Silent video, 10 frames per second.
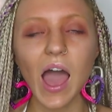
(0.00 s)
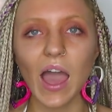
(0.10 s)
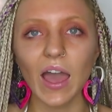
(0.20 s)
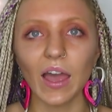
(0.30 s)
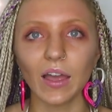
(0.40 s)

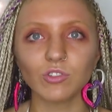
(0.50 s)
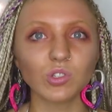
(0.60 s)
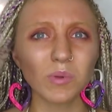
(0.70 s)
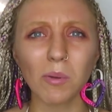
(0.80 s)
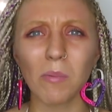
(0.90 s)
uh,
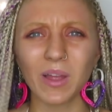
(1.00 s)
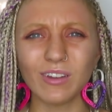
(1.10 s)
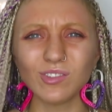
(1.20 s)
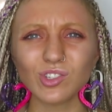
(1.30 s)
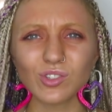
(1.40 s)
just when I'm on my
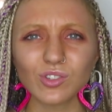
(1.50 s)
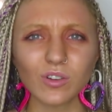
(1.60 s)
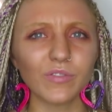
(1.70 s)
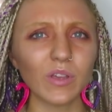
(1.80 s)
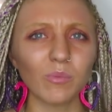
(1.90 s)
lunch and
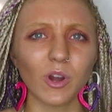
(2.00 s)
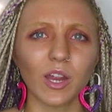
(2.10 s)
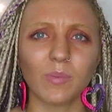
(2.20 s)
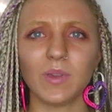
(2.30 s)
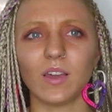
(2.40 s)
stuff in
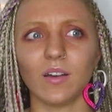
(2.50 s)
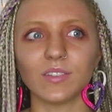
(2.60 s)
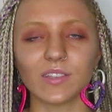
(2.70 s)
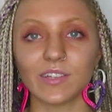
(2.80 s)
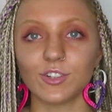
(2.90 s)
work
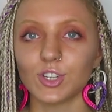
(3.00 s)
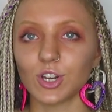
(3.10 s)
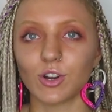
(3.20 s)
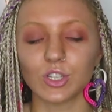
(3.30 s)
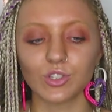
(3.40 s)
because it's
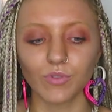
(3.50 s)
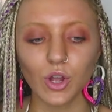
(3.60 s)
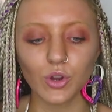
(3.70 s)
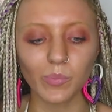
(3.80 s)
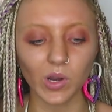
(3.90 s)
literally across the
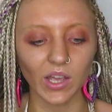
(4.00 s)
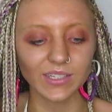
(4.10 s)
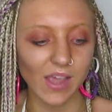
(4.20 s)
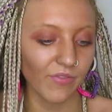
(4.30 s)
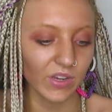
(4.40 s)
road, but
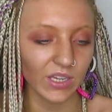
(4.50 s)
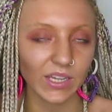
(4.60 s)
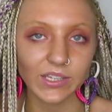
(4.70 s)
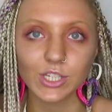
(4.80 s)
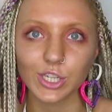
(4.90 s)
I definitely
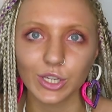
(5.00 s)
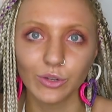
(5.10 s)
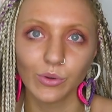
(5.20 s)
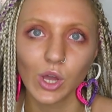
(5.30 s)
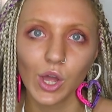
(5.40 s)
need
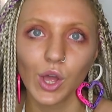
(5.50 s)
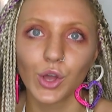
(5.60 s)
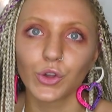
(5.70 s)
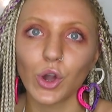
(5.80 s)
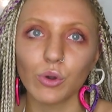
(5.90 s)
to
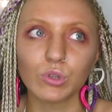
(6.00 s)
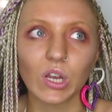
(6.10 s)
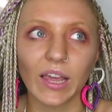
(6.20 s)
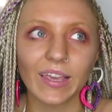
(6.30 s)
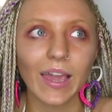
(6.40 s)
go
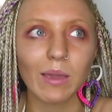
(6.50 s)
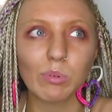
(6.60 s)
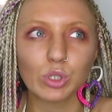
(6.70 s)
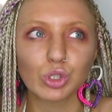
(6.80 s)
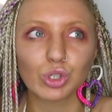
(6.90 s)
to like
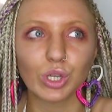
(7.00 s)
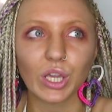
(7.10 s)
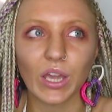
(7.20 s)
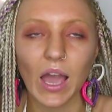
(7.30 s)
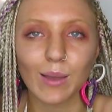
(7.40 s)
Capel
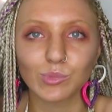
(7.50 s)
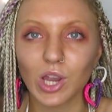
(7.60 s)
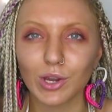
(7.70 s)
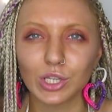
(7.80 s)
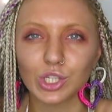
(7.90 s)
Street and
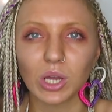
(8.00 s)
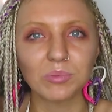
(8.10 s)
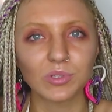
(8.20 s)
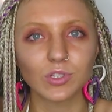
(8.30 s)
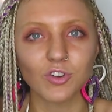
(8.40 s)
charity
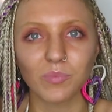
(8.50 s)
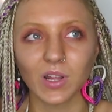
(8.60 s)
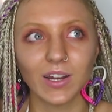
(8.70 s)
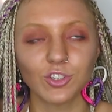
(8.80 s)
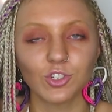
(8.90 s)
shops and stuff
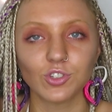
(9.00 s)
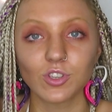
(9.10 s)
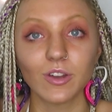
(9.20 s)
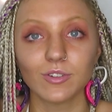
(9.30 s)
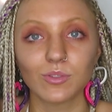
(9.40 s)
but I literally
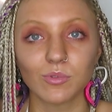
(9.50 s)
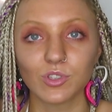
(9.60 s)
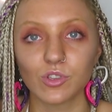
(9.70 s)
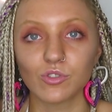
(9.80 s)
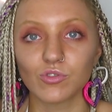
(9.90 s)
just go to the
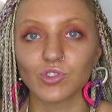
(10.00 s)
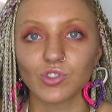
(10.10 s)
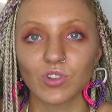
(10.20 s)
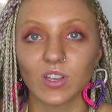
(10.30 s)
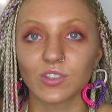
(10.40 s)
ones on
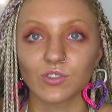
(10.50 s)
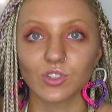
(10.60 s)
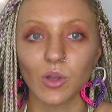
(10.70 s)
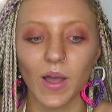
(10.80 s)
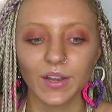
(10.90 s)
George's Street because they're
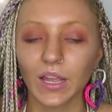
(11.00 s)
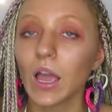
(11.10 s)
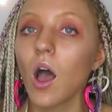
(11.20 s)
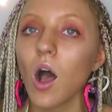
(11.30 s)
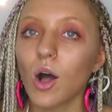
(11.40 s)
so
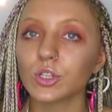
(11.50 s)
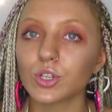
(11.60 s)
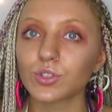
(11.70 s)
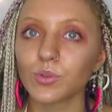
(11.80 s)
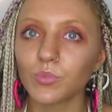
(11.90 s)
handy.
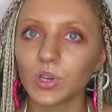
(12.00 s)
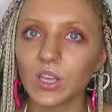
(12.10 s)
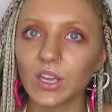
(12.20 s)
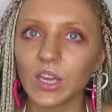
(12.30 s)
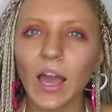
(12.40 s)
Also
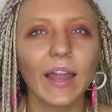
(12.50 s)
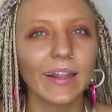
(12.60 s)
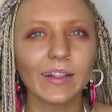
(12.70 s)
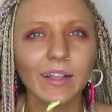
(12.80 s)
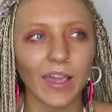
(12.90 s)
somebody, a
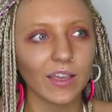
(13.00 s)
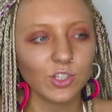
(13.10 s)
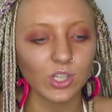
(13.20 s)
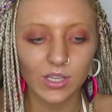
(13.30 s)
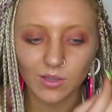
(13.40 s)
little
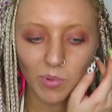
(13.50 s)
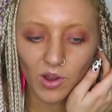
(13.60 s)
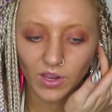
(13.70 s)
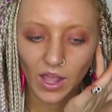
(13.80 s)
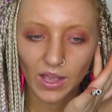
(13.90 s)
girl, she has a
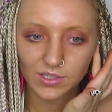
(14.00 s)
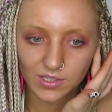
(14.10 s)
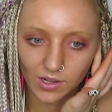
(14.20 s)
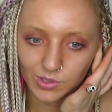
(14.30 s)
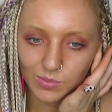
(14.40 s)

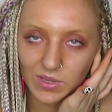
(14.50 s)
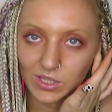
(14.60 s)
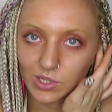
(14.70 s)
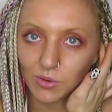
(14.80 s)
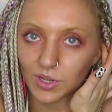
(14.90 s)
podcast, I was
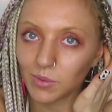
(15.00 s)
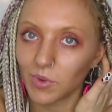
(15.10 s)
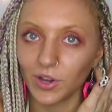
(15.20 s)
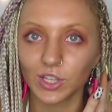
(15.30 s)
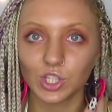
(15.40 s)
speaking to her at the
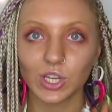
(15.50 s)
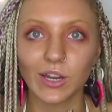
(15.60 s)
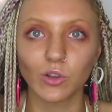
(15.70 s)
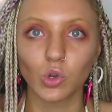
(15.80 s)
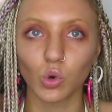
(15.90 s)
market, she
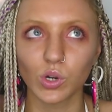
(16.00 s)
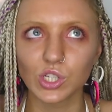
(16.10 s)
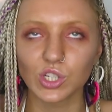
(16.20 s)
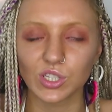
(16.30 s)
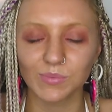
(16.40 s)
had a
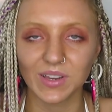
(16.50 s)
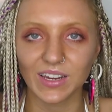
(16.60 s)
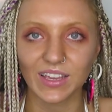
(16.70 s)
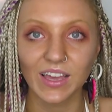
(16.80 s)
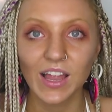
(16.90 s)
gorgeous
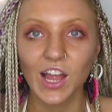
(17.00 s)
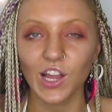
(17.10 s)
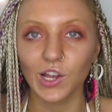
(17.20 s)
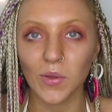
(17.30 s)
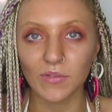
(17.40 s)
mini
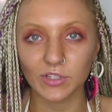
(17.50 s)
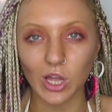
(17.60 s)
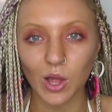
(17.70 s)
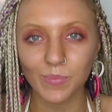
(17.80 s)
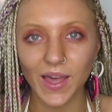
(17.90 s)
Louis
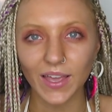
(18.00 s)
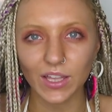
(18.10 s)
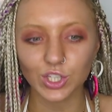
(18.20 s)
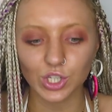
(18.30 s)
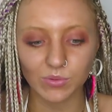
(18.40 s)
Vuitton bag
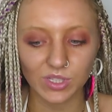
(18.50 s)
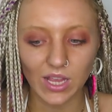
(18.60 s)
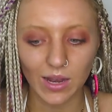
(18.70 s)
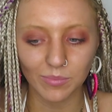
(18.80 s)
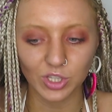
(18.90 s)
and she was
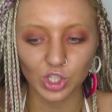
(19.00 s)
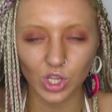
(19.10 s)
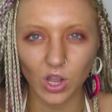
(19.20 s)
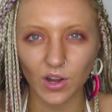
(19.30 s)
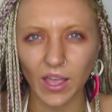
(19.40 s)
telling me
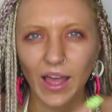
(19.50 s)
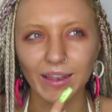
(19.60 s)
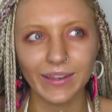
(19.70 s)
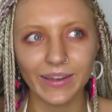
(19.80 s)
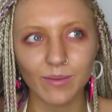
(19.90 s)
she got it
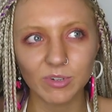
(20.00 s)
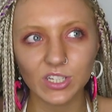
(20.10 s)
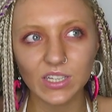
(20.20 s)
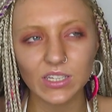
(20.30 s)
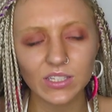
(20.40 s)
at
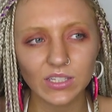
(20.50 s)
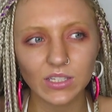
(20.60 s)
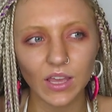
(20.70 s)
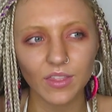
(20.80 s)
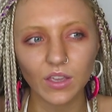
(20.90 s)

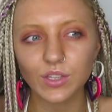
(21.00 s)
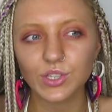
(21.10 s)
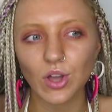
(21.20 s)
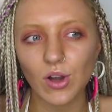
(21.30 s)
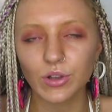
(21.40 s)
Liberties, I think
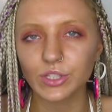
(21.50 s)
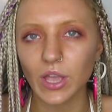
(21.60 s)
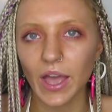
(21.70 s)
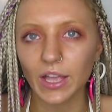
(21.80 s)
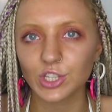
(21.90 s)
it's called,
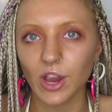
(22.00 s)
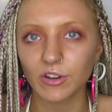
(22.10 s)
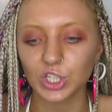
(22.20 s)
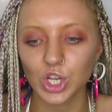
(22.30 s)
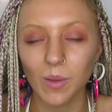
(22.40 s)
a uh,
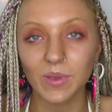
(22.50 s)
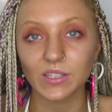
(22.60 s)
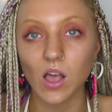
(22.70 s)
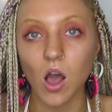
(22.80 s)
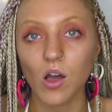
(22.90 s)
charity shop,
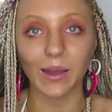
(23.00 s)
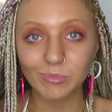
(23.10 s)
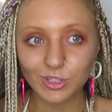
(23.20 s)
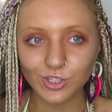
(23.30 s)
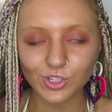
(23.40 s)
it's on
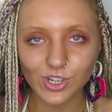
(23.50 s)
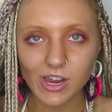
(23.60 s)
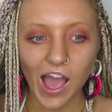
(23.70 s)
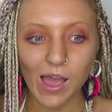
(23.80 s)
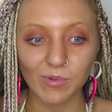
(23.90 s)
Camden
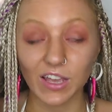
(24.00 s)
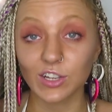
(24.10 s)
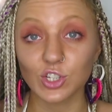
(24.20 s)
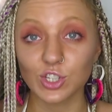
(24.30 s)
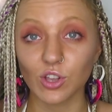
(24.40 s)
Street. Um, and I
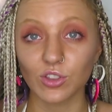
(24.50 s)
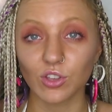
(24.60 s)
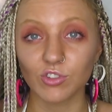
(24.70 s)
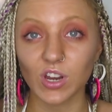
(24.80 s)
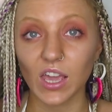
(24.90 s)
actually saw it
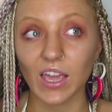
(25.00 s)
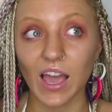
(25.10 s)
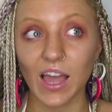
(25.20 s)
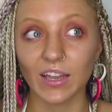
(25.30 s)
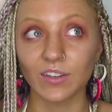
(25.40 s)
the other
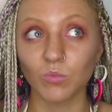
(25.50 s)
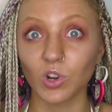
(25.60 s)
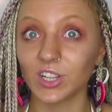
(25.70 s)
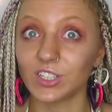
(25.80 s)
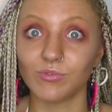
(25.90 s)
day and
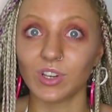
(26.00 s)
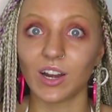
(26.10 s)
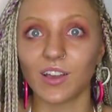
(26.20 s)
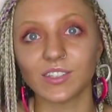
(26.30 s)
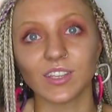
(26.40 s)
what I didn't
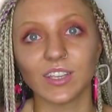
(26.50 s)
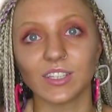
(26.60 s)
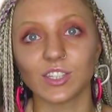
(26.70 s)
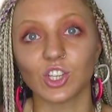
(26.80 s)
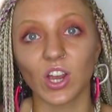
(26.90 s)
realise
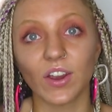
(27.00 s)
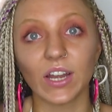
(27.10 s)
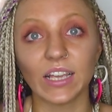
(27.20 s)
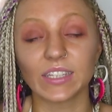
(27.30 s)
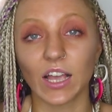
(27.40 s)
is the
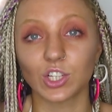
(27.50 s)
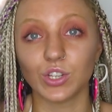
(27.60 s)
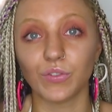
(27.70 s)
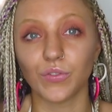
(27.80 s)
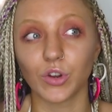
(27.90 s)
charity is
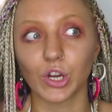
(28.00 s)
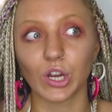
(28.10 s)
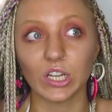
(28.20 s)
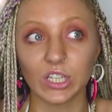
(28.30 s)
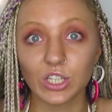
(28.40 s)
actually for
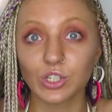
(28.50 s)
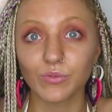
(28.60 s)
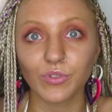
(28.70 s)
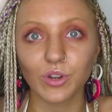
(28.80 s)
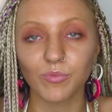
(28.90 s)

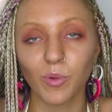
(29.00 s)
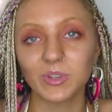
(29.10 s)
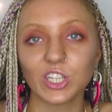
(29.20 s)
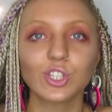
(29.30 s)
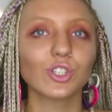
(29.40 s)
addiction, freedom from
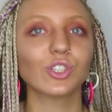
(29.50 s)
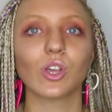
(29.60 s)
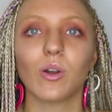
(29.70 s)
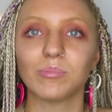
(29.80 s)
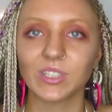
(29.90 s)
addiction.
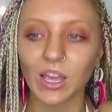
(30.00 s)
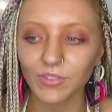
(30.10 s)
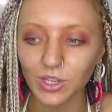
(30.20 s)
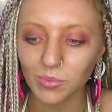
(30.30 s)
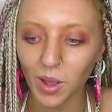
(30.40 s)
So I'm
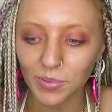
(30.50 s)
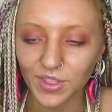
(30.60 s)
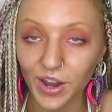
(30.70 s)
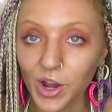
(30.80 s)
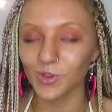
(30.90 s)
definitely going to pop in
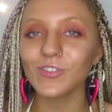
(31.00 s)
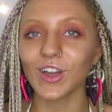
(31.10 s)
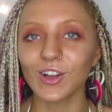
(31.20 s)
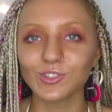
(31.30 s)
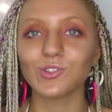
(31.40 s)
there.
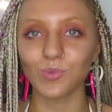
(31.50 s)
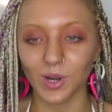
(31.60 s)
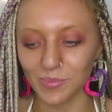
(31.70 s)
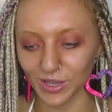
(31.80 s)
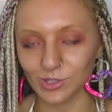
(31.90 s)
Moving on to
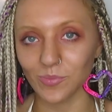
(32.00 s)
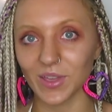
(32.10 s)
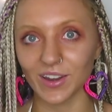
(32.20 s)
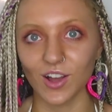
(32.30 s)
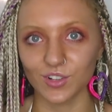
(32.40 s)
what I picked up
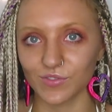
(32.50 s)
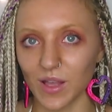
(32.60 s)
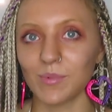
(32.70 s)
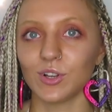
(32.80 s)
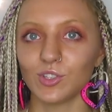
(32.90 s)
in
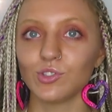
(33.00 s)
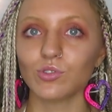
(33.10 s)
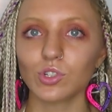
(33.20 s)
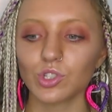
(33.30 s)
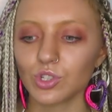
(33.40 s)
Oxfam on
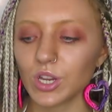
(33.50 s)
George's